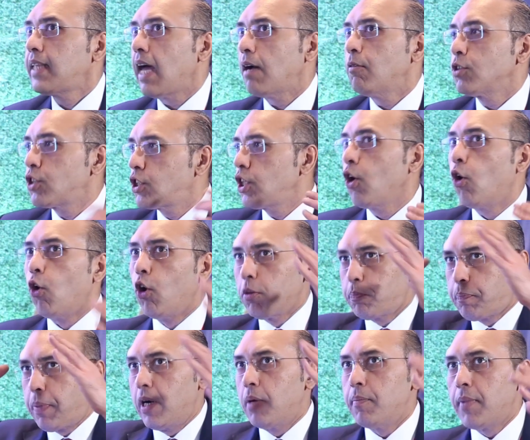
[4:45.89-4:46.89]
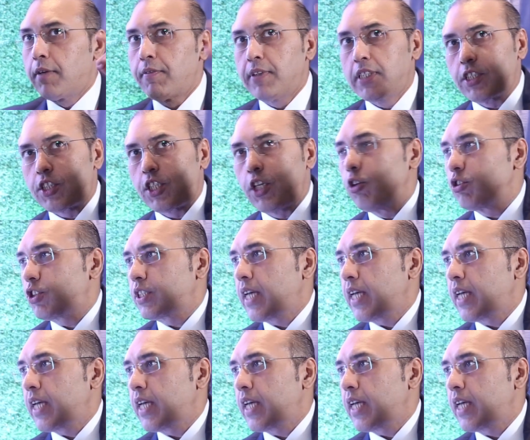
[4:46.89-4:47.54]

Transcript: That was the old pyramid where the CEO